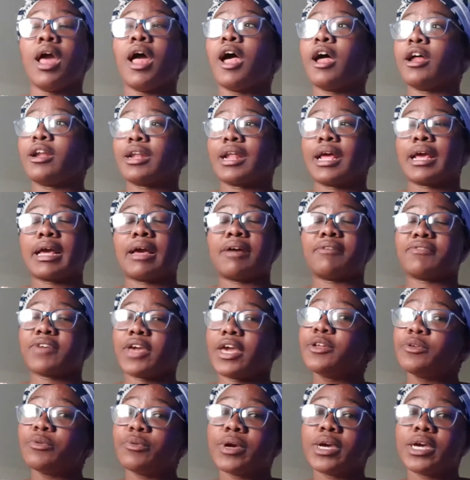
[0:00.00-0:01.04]
And like, I've
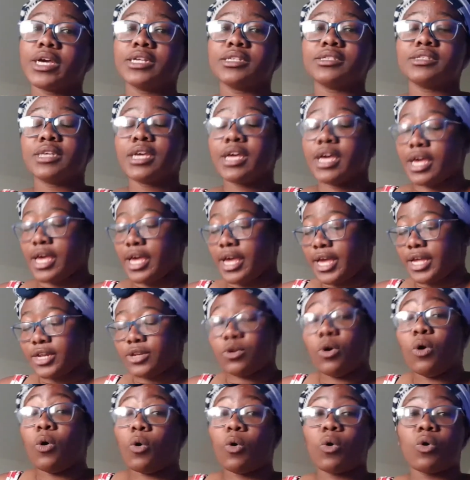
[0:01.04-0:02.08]
gained weight
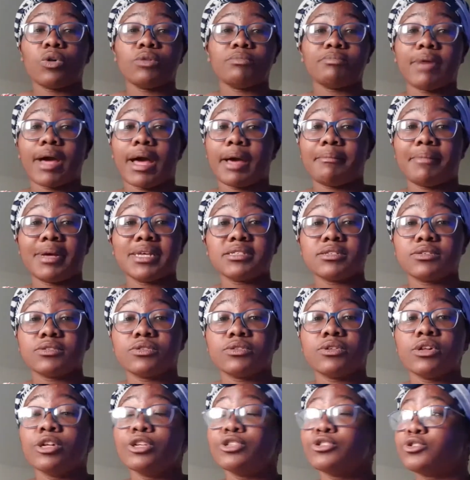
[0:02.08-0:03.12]
and all my
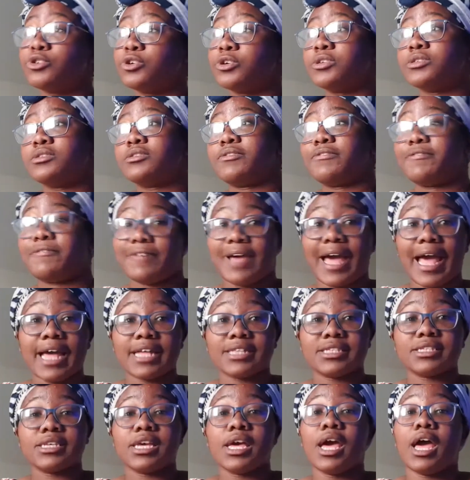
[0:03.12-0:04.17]
muscle turned to
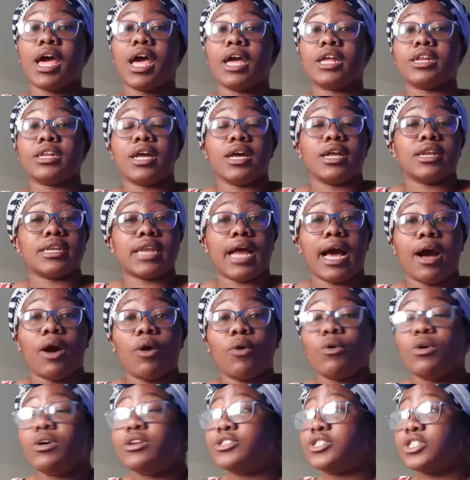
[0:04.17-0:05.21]
fat, and
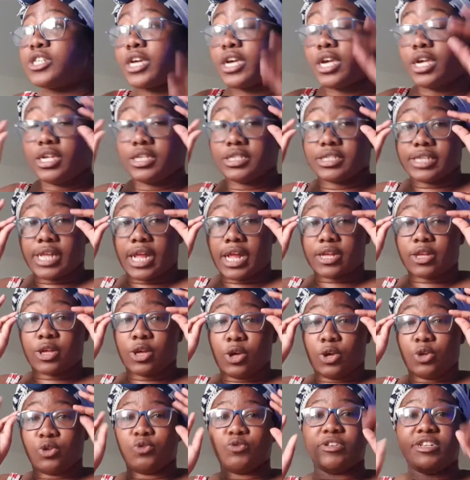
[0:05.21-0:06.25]
now yeah, he's like,
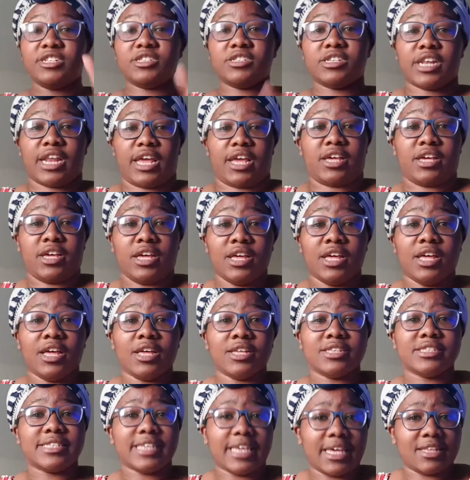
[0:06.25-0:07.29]
you need to like
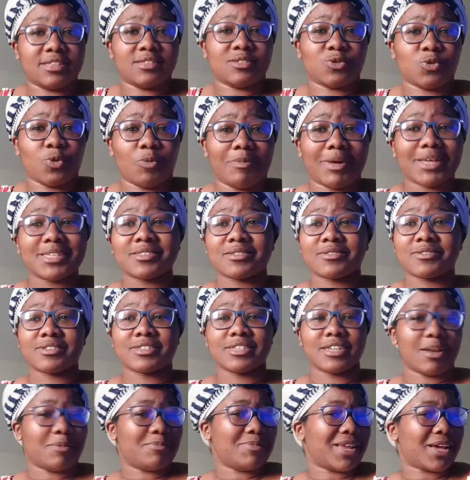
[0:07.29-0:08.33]
tense your
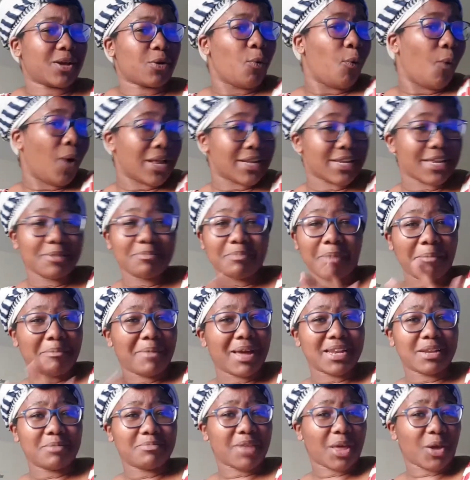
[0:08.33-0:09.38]
muscles, and I'm like, what? In my
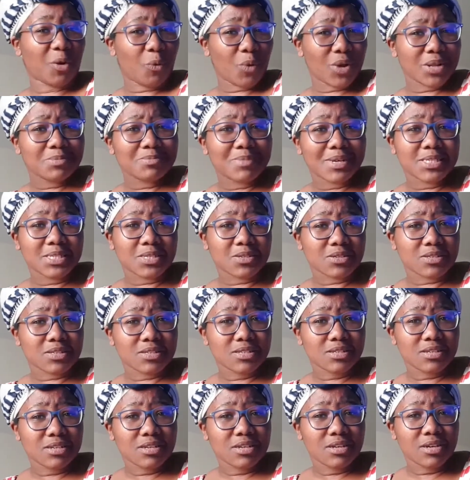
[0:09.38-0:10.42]
mind I'm like, what
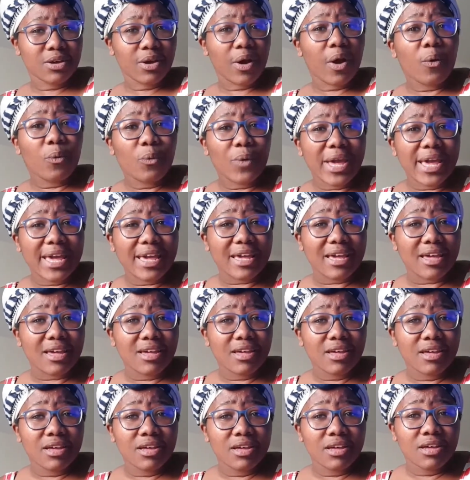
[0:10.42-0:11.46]
muscles? Where?
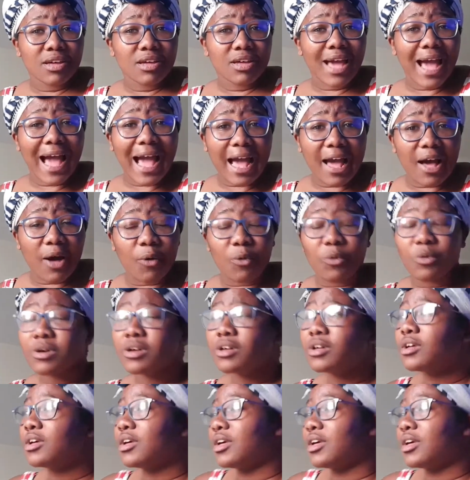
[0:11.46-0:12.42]
How?